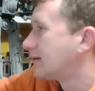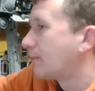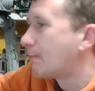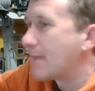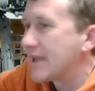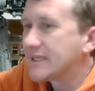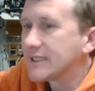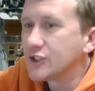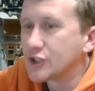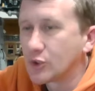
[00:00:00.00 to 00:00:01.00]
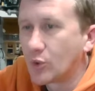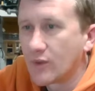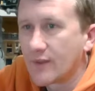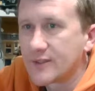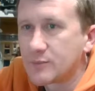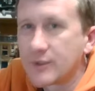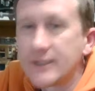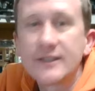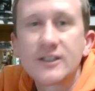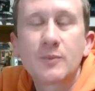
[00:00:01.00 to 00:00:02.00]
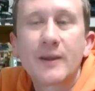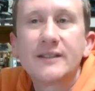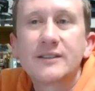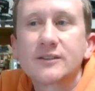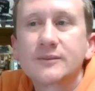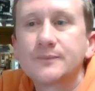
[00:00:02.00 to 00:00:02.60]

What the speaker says: making sure that there's breathing space.